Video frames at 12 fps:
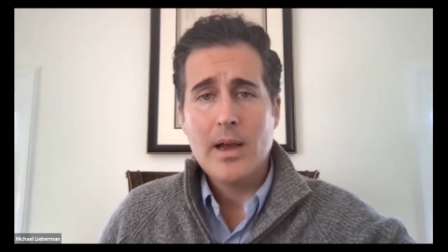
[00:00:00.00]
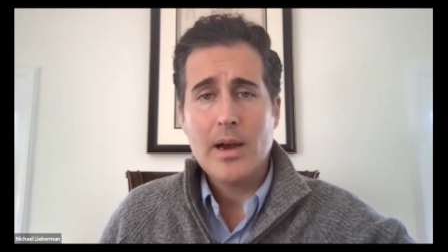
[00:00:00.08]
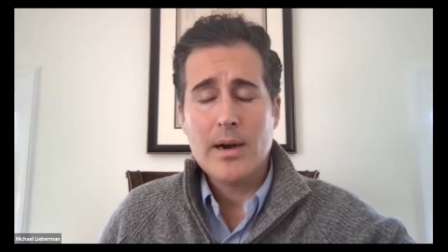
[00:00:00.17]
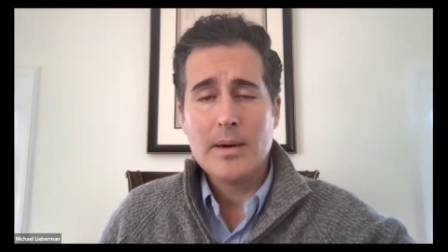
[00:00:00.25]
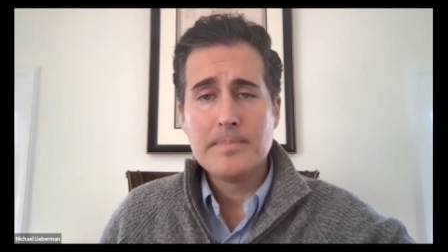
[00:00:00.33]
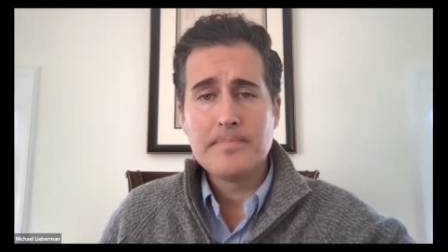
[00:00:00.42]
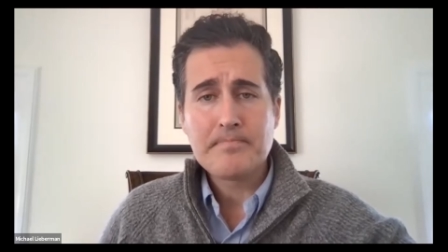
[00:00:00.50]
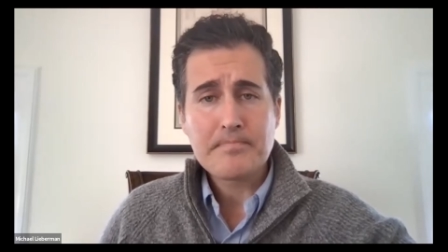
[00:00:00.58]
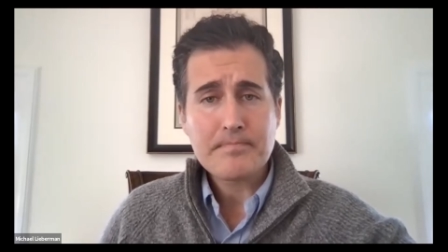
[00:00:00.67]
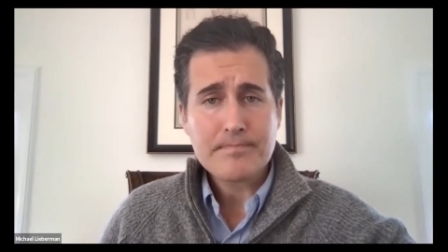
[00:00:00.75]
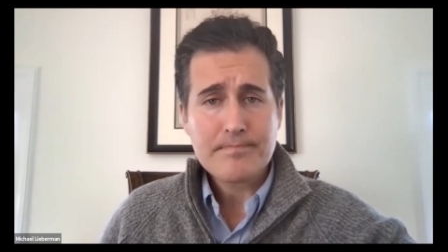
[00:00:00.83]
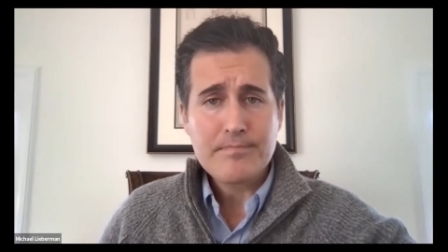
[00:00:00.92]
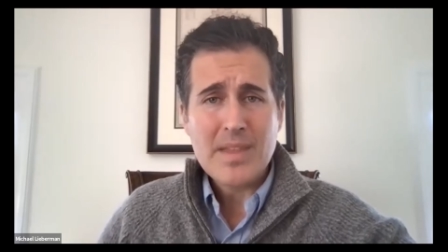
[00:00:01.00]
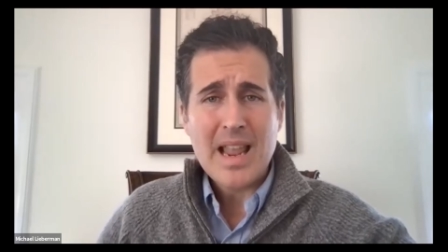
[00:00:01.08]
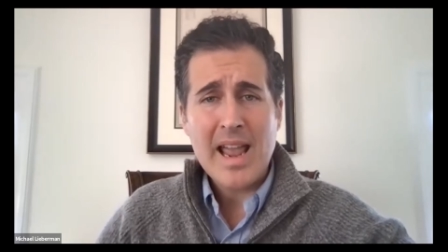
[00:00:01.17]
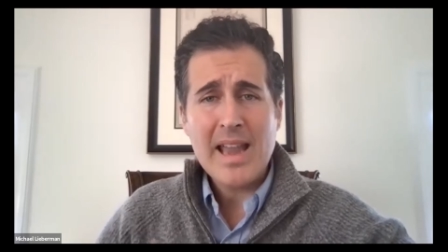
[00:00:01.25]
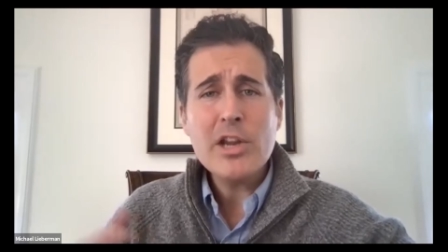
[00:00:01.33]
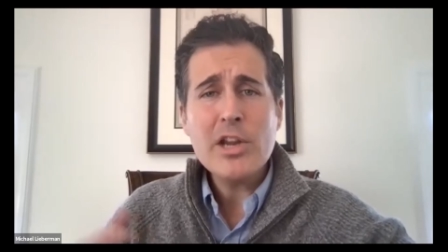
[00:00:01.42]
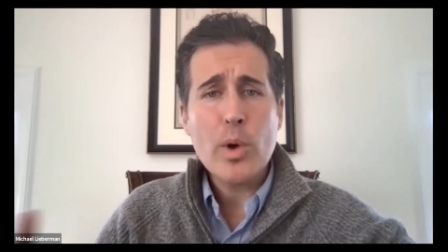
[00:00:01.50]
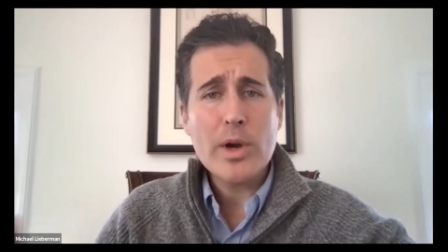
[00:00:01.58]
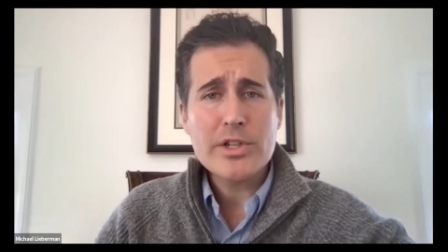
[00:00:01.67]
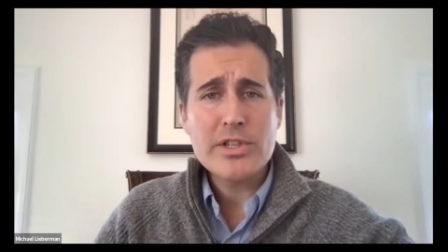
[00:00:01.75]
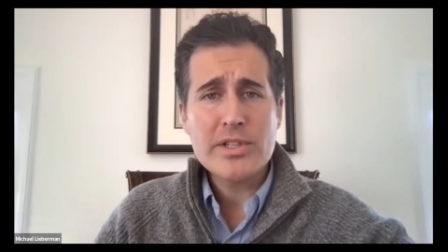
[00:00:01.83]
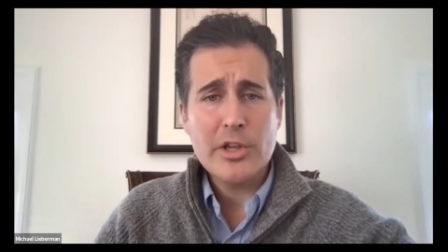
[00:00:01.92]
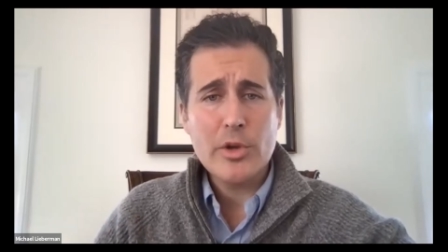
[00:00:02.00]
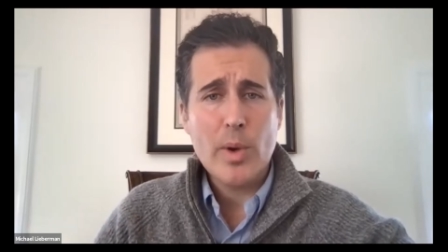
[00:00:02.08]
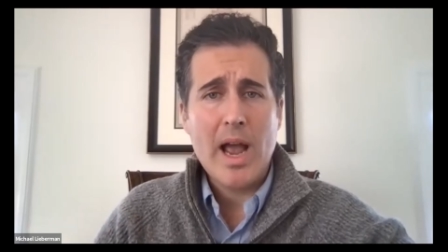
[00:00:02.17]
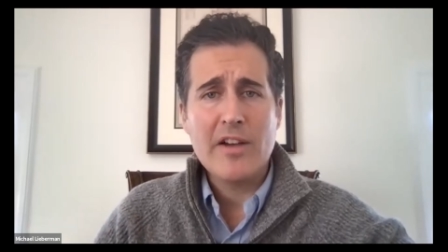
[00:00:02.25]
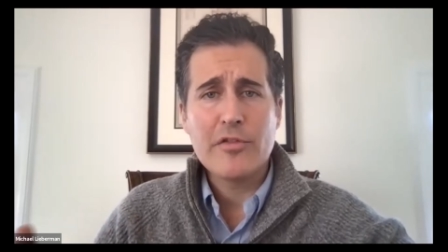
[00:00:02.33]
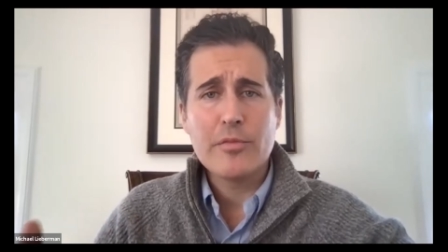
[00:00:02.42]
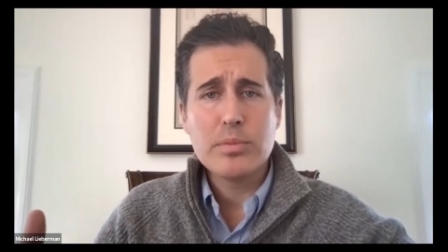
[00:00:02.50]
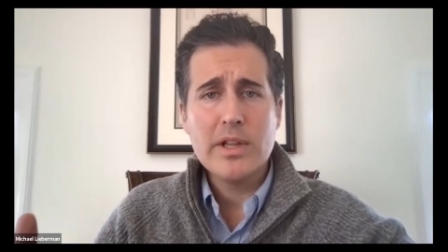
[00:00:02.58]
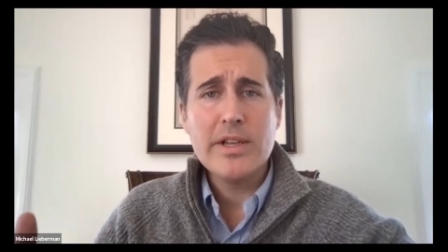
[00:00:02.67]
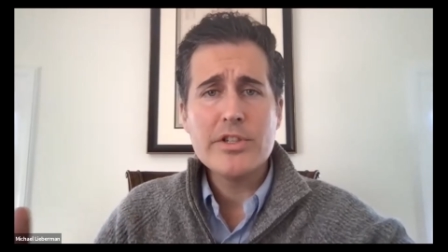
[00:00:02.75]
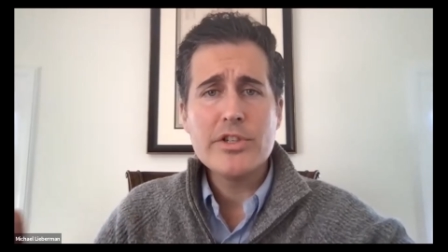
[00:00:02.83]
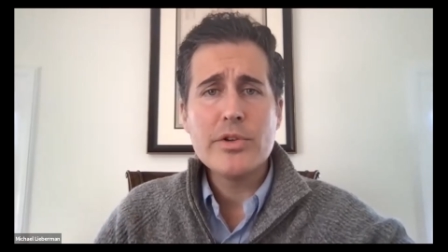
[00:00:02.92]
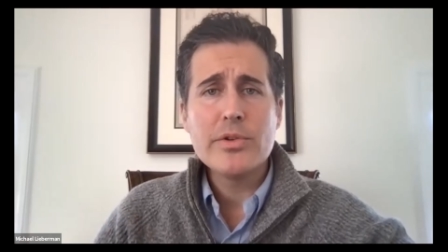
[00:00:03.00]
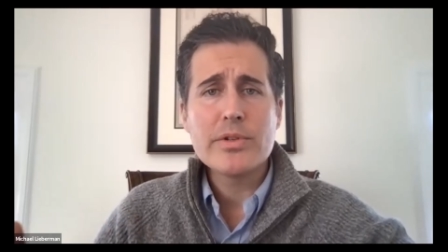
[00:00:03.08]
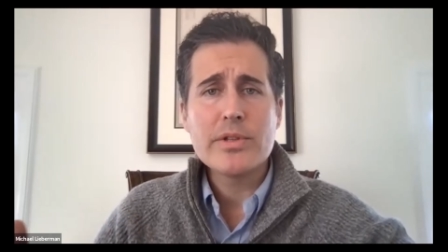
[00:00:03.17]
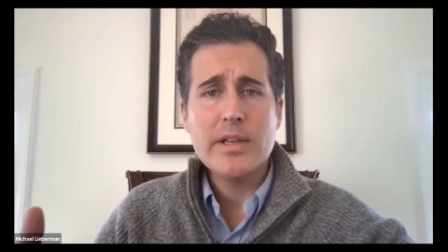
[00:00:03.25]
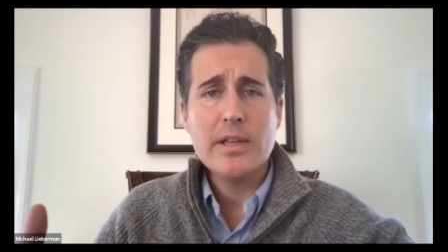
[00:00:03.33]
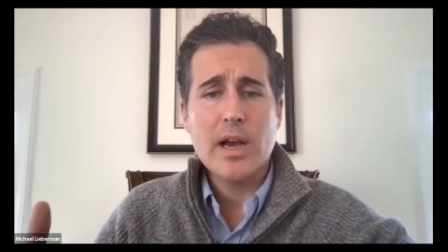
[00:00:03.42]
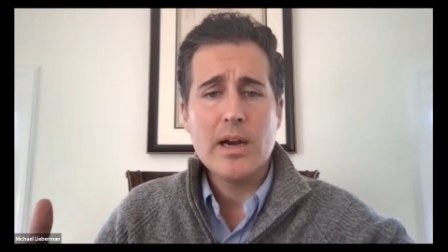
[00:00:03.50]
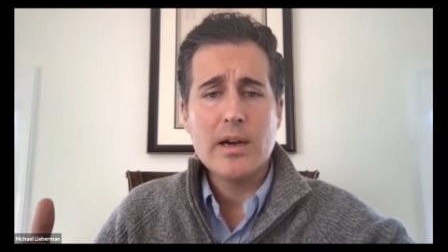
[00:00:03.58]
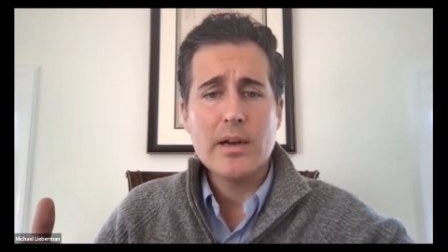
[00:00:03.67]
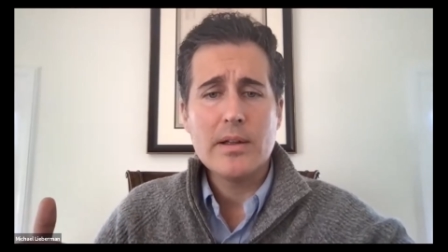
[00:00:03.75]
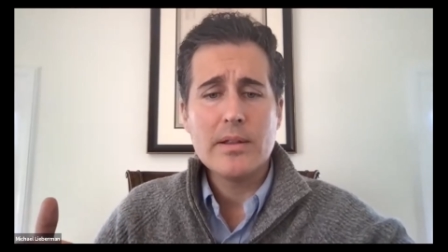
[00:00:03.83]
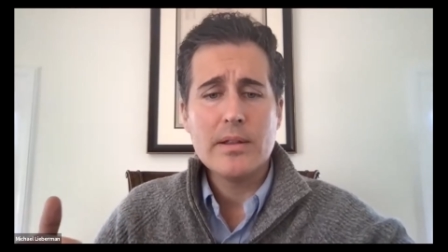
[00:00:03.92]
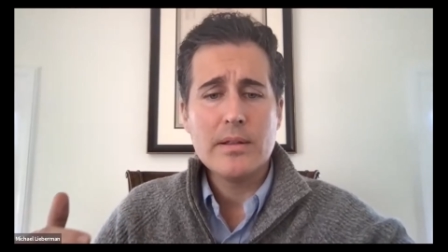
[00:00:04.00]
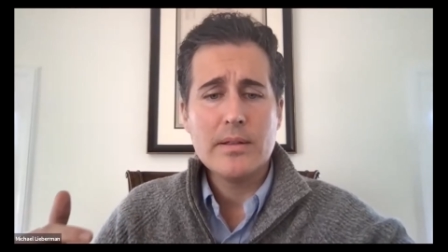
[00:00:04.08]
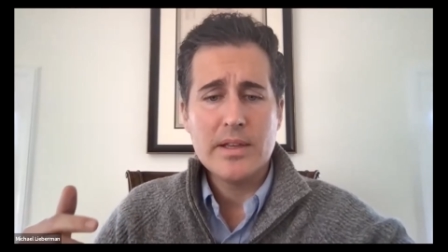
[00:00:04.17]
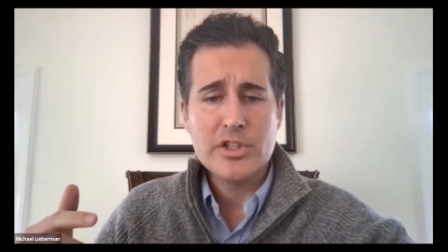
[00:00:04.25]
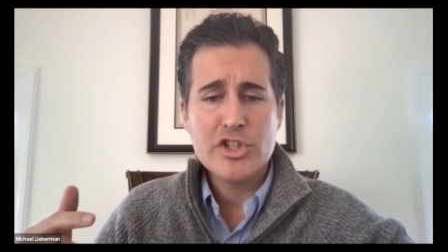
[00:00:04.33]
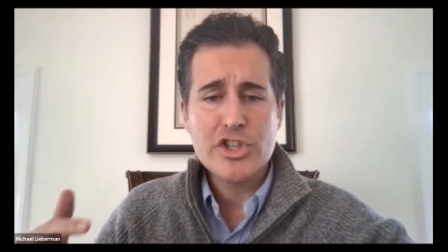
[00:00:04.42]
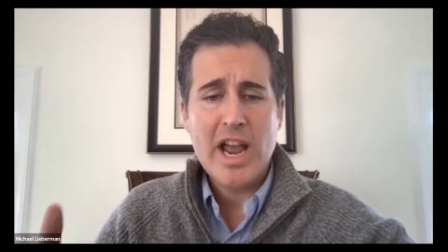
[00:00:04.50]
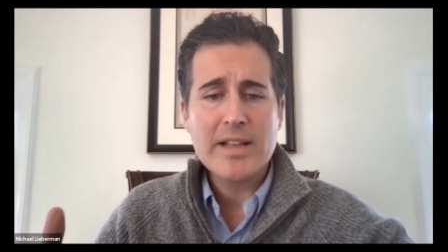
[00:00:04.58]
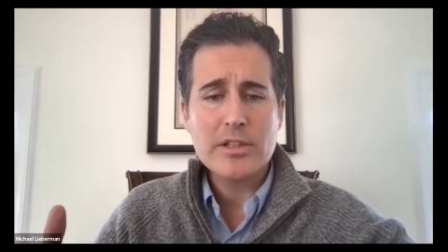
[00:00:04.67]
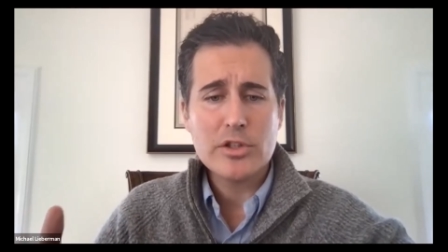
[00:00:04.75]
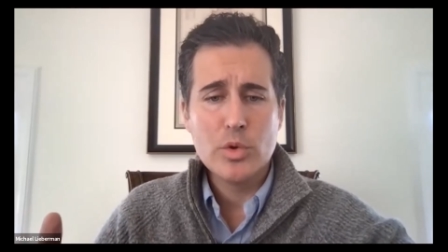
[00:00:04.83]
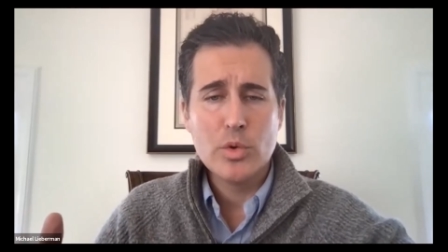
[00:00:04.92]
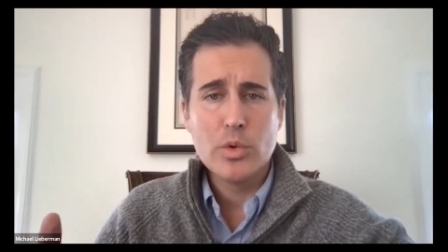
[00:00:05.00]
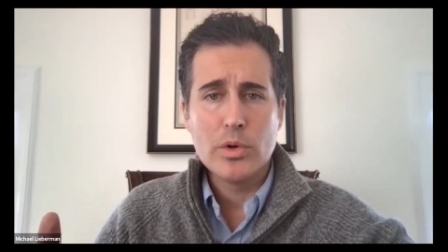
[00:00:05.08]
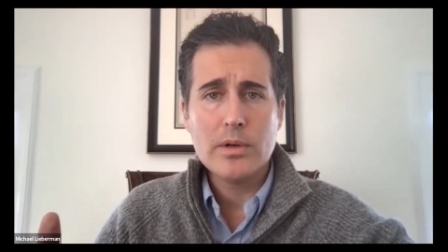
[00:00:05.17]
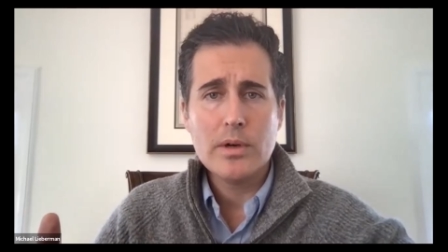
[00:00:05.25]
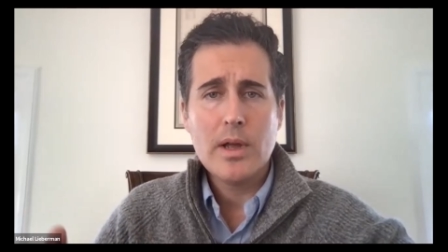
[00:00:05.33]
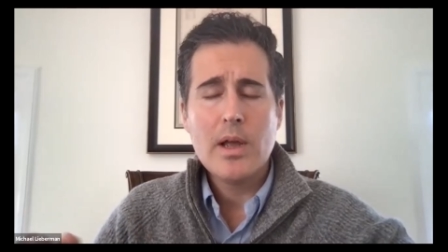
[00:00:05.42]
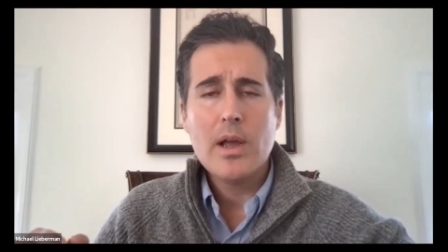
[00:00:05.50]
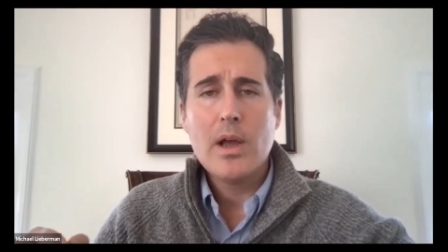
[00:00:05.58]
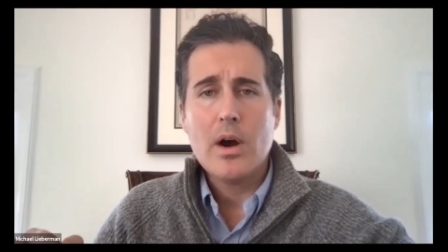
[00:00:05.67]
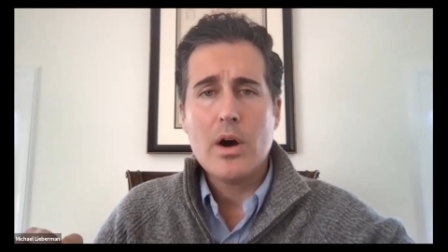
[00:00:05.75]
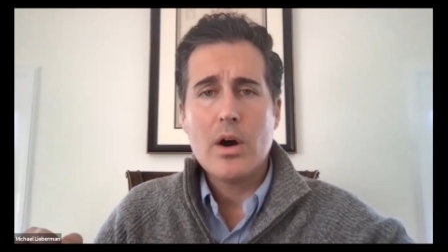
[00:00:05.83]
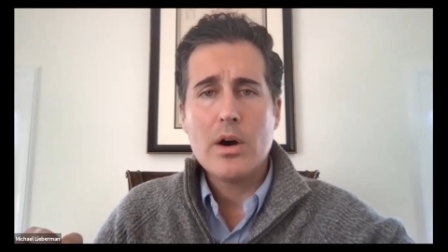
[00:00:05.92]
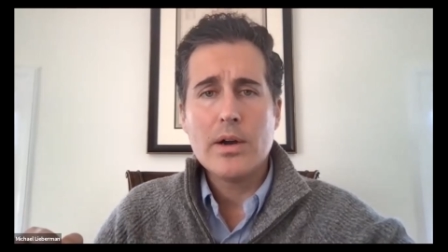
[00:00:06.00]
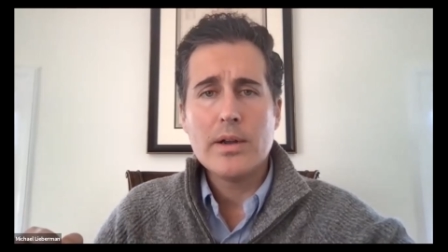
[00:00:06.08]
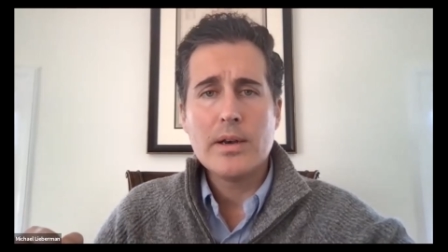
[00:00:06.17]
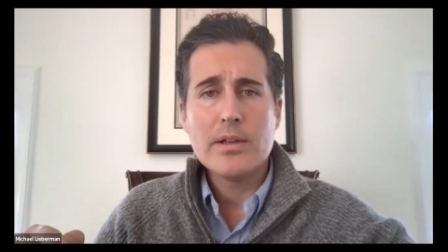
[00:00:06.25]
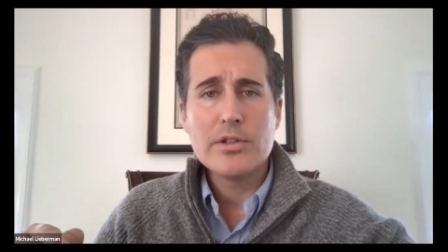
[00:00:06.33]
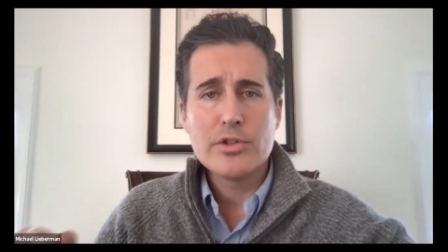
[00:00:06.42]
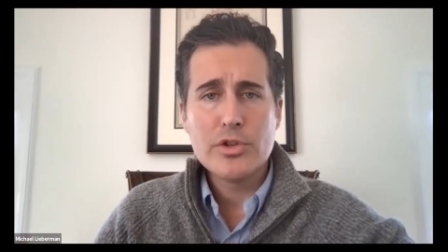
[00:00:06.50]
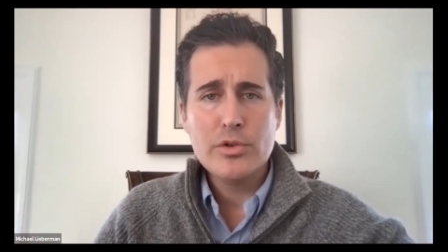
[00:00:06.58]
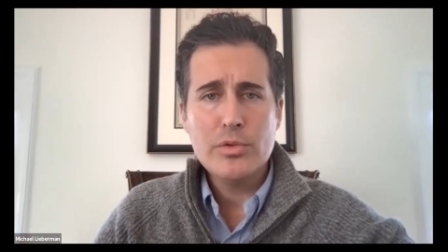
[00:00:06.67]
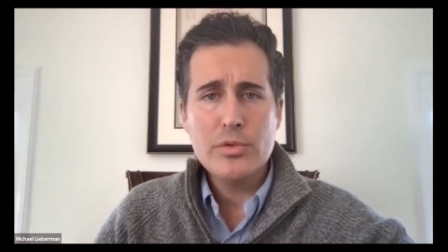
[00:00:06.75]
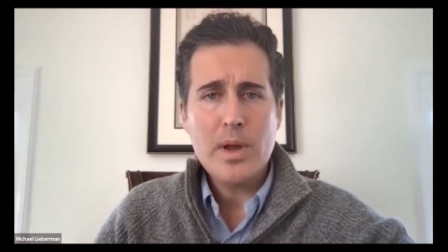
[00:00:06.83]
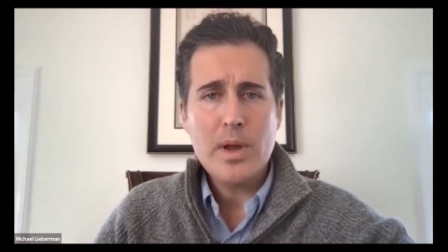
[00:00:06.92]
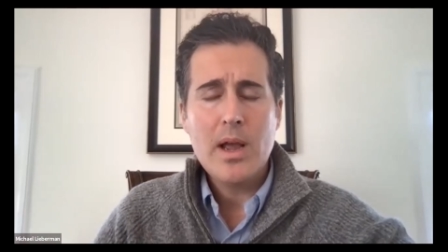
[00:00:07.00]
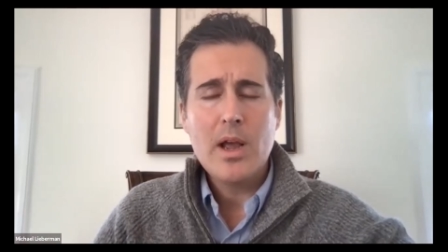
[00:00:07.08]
Any questions that you have, please use the chat tool on Zoom.